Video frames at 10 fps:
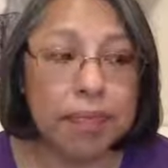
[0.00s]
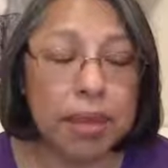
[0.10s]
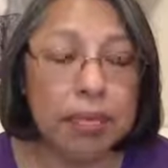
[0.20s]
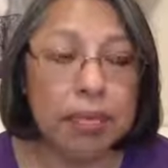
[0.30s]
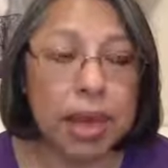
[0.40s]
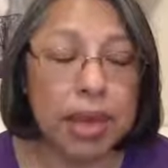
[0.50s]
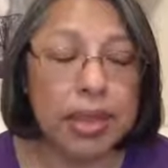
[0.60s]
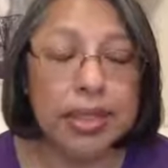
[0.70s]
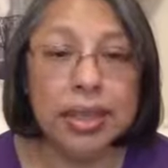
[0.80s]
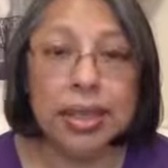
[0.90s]
my
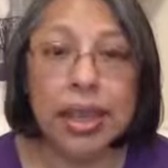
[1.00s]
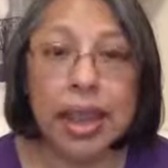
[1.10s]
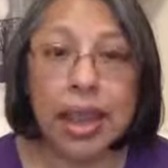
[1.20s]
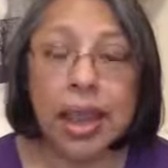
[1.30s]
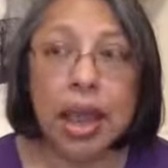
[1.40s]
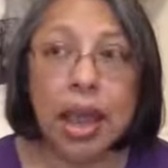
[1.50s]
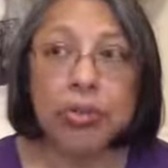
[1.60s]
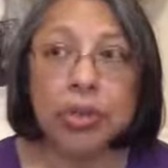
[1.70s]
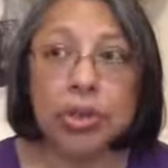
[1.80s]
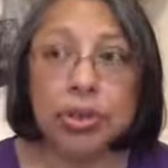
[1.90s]
Sunday
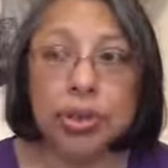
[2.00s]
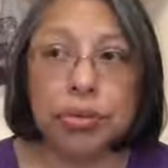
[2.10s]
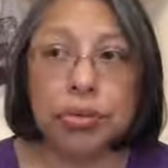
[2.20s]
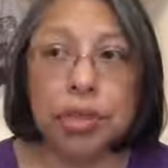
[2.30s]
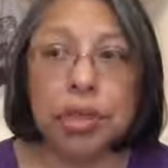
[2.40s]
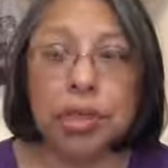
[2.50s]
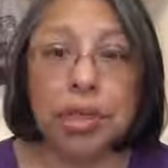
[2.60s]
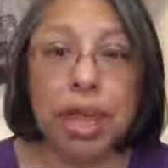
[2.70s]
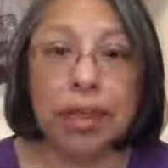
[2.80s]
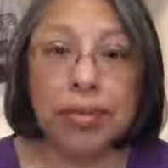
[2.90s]
afternoon
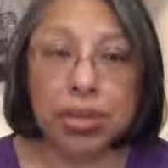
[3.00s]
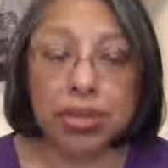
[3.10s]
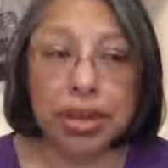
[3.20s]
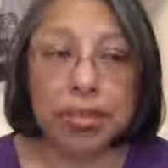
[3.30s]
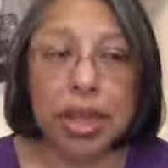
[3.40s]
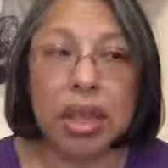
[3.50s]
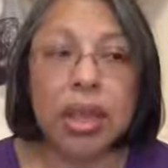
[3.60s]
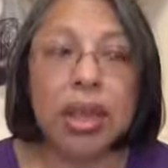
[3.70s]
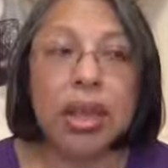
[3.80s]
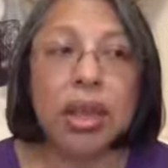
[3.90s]
live stream
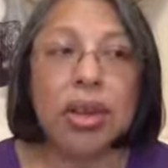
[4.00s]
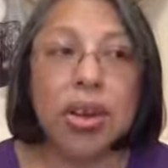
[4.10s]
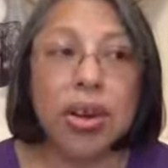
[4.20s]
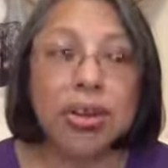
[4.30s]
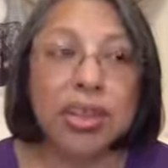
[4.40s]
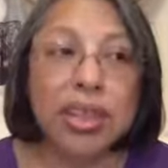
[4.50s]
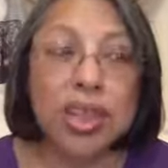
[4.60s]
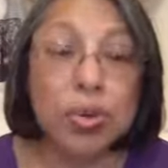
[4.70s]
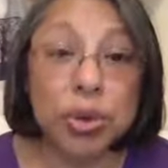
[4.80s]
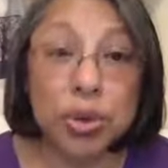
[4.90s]
called the
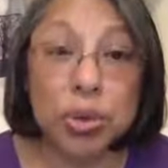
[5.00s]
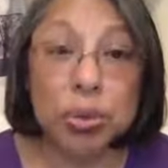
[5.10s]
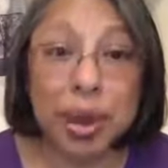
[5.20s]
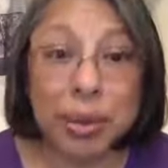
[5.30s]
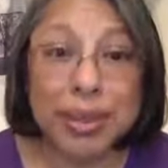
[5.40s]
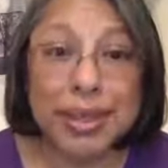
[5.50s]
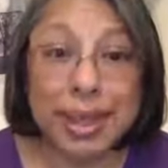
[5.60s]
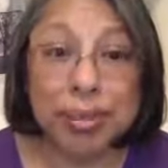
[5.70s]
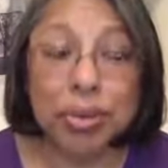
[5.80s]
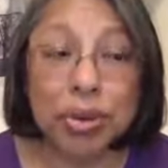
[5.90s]
Spiritual
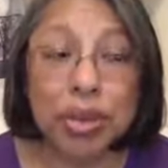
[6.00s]
Roundtable